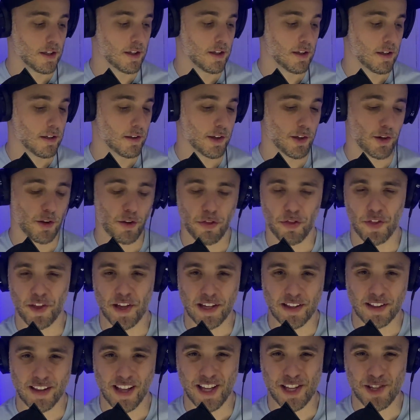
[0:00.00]
little
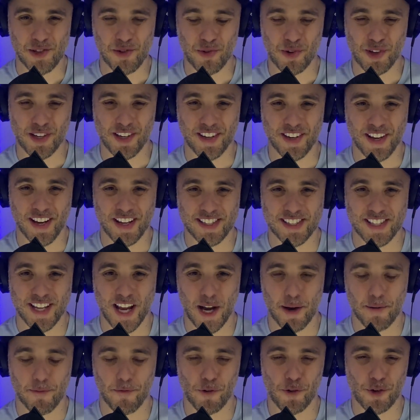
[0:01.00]
thing that you can
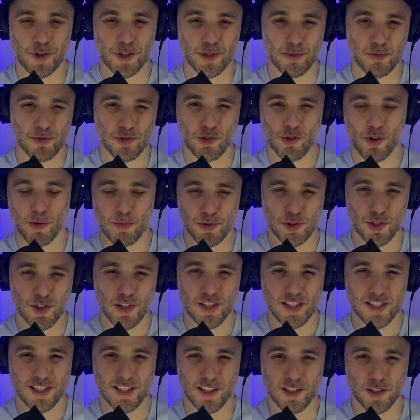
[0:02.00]
sign up for a
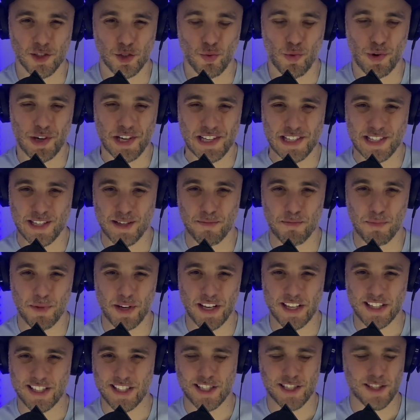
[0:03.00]
subscription to
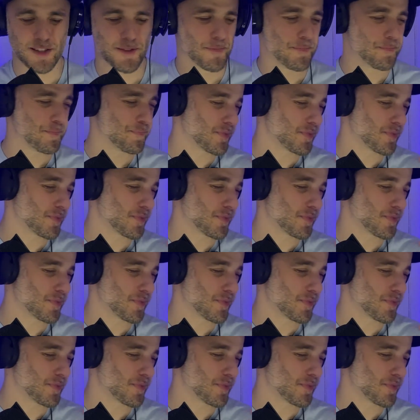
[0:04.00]
20TIMinutes.